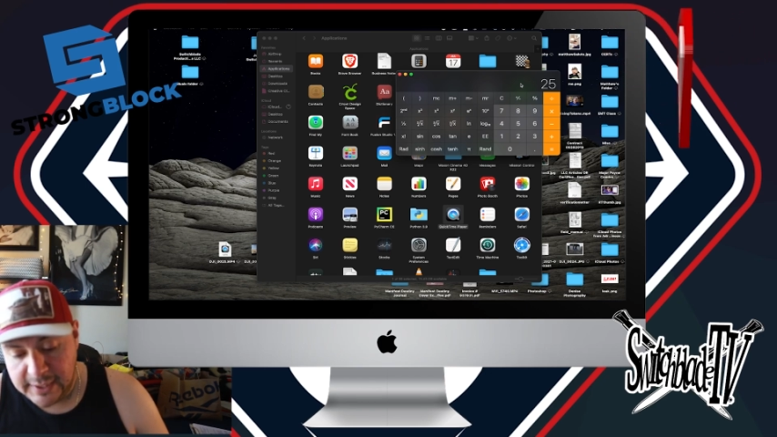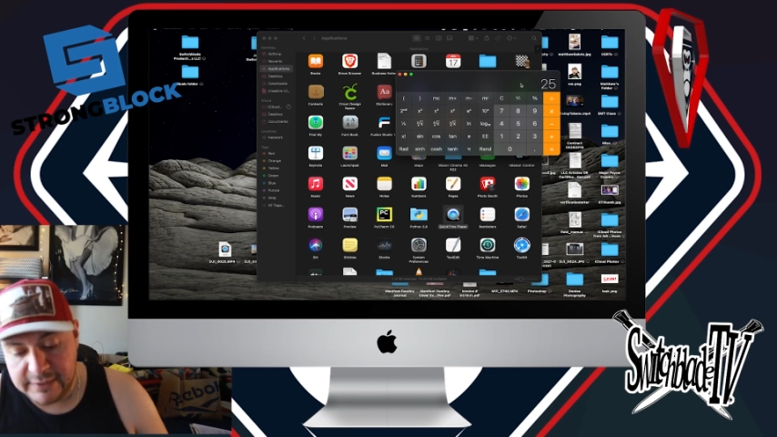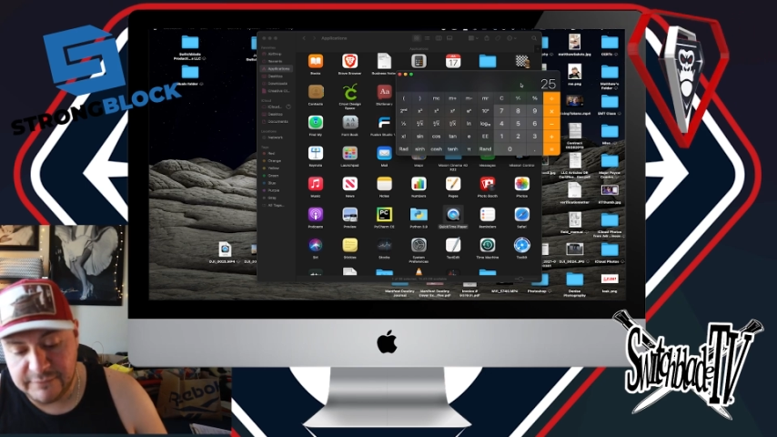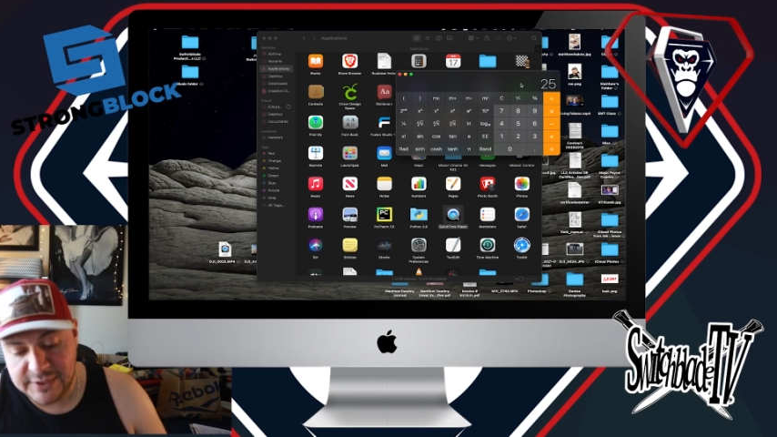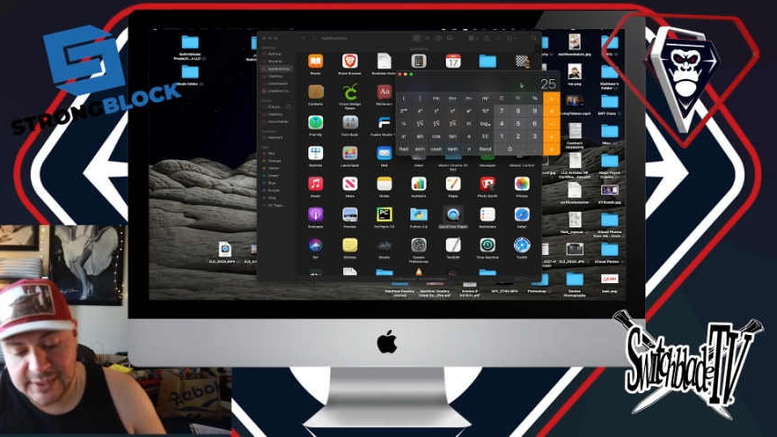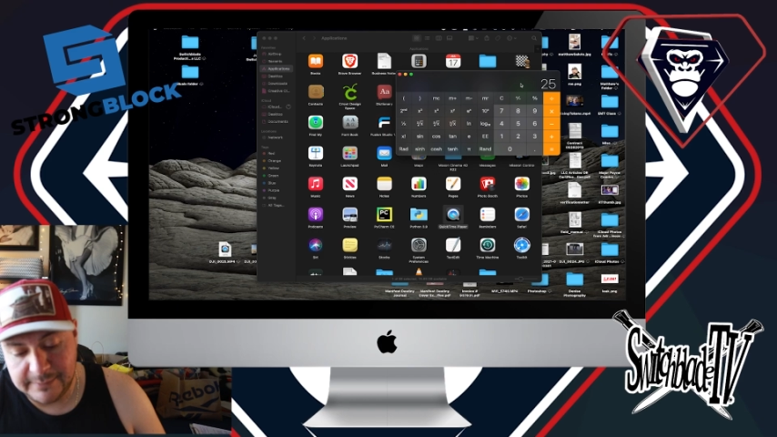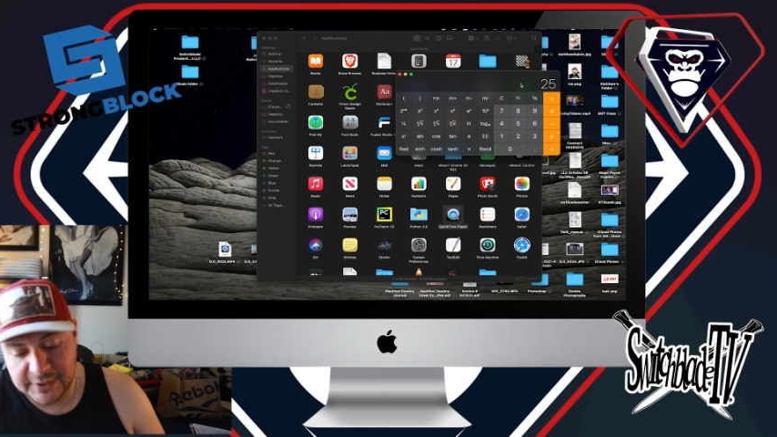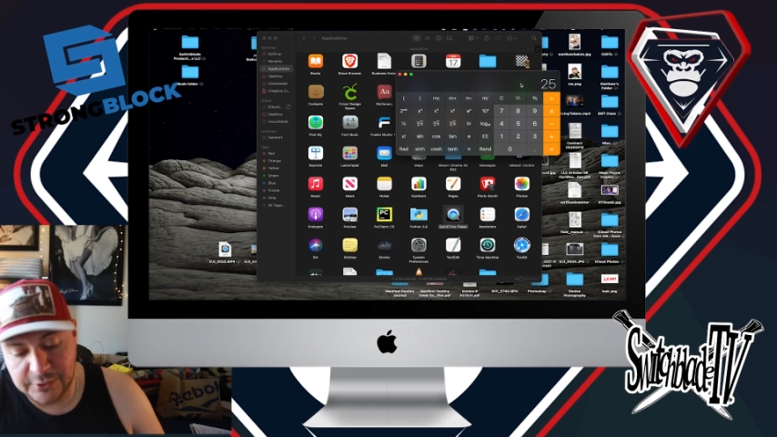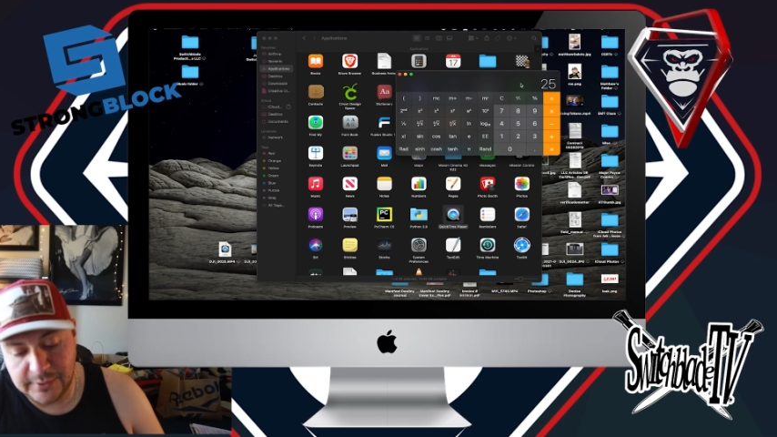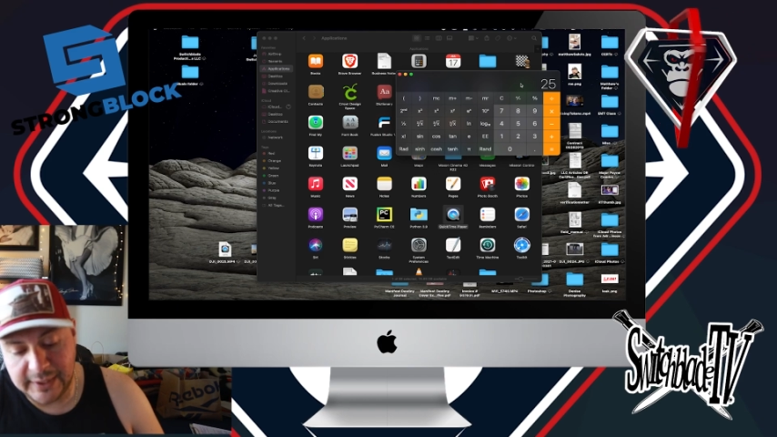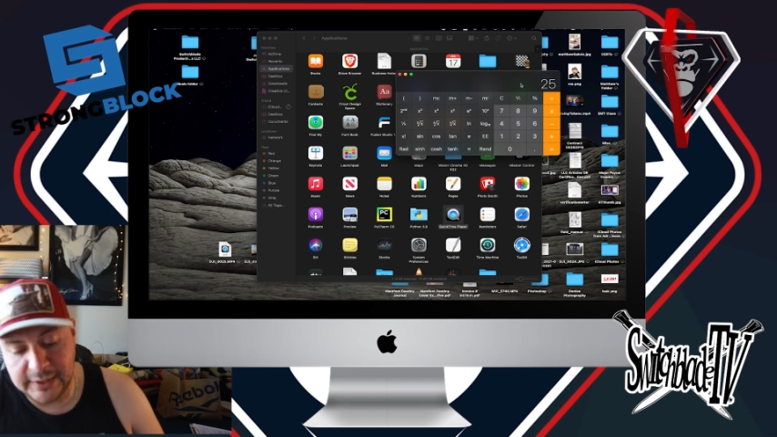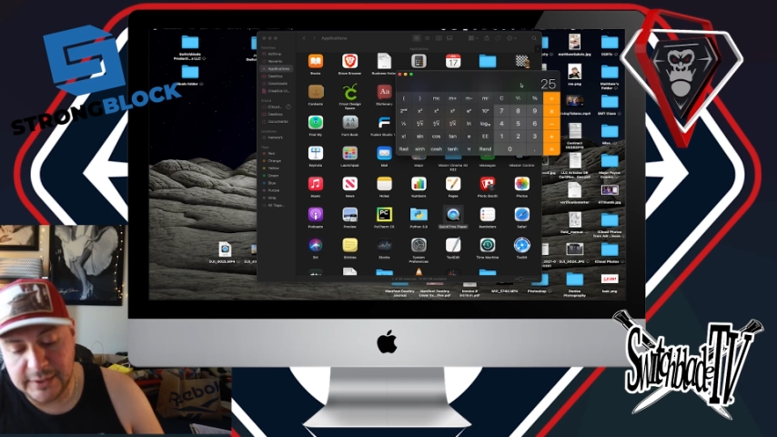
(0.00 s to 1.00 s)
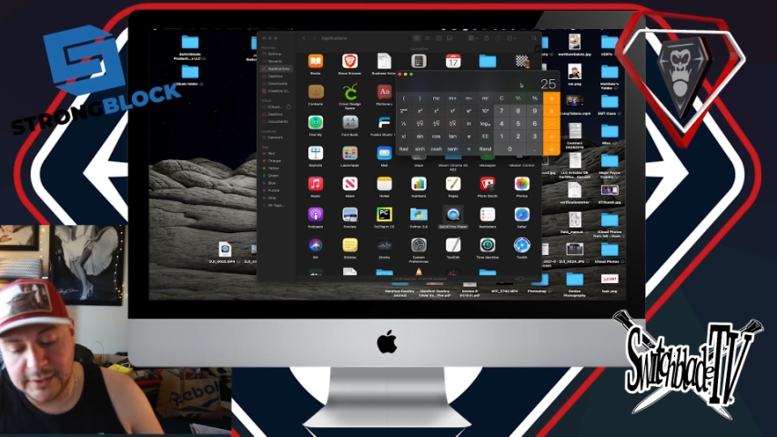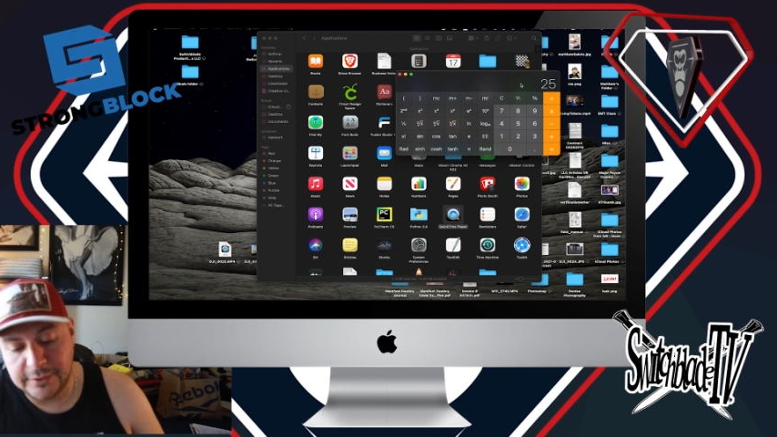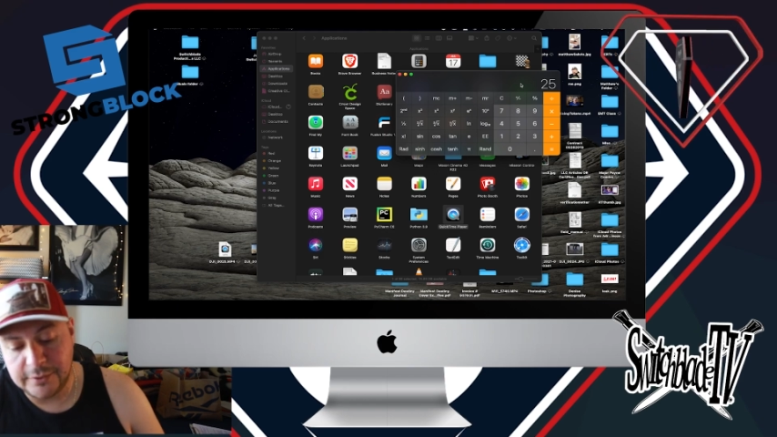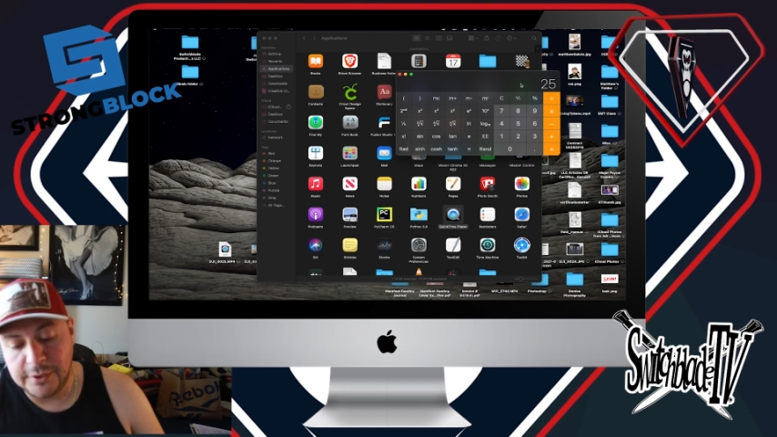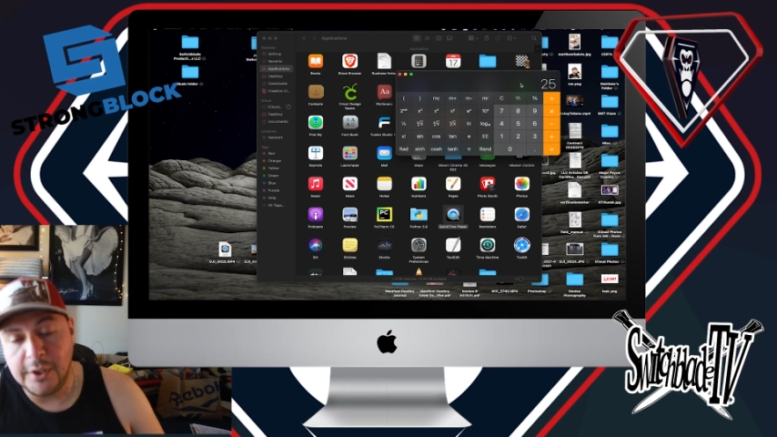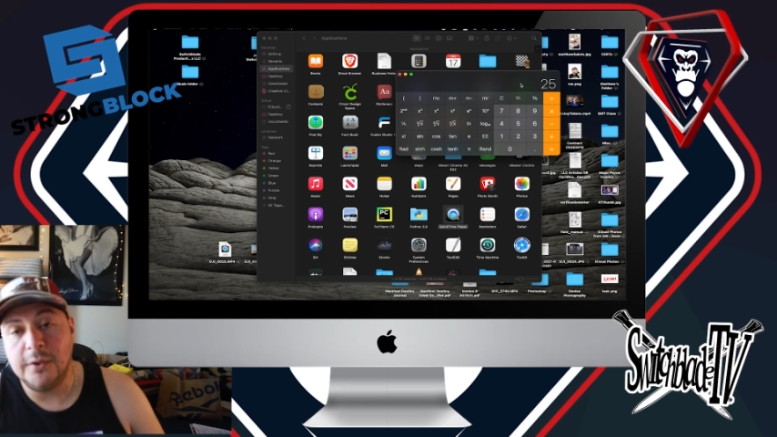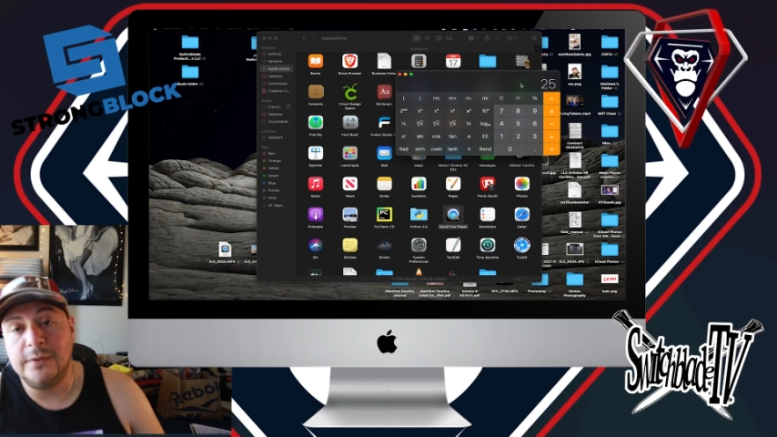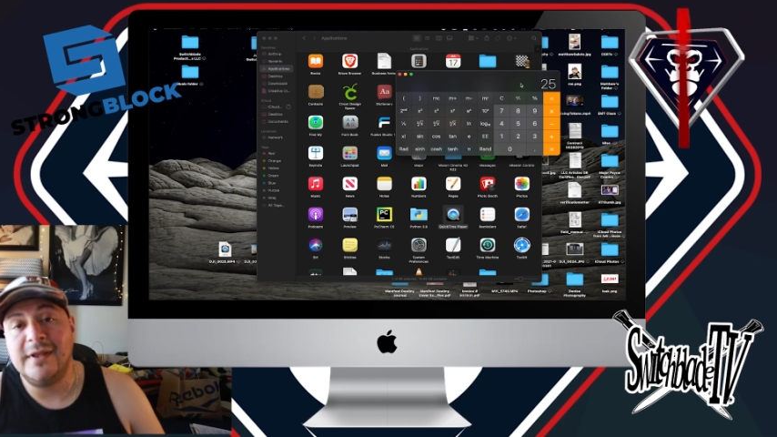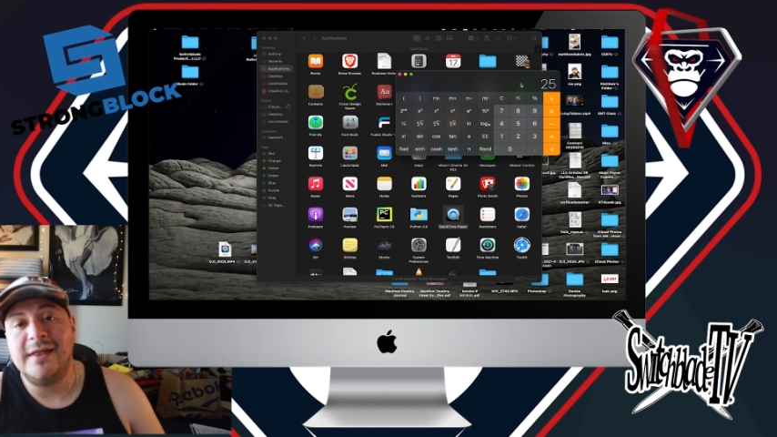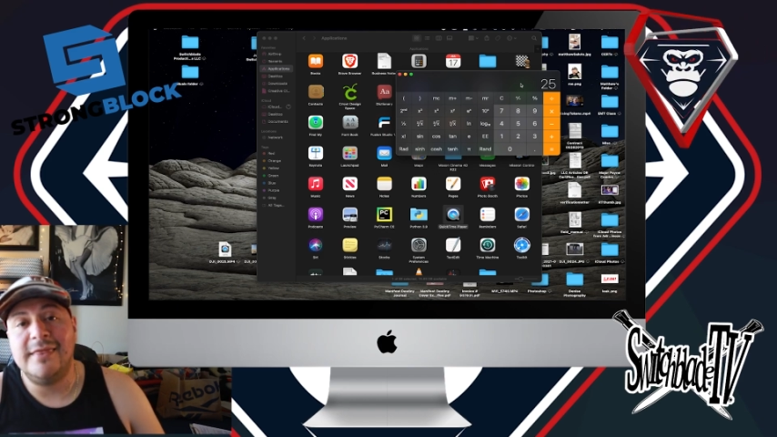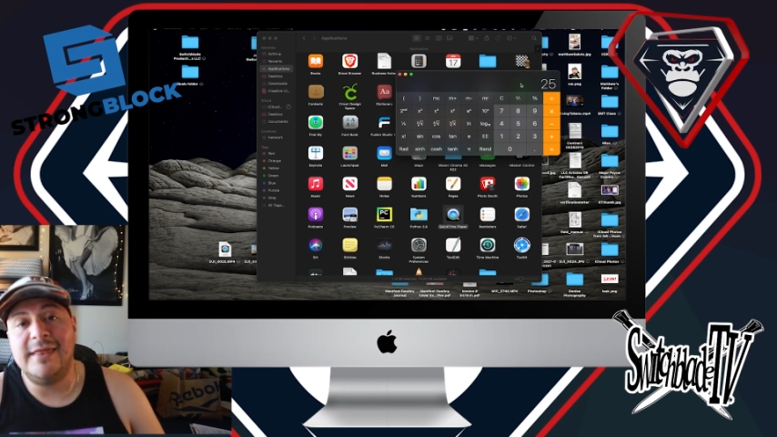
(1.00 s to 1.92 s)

Every time I create another node,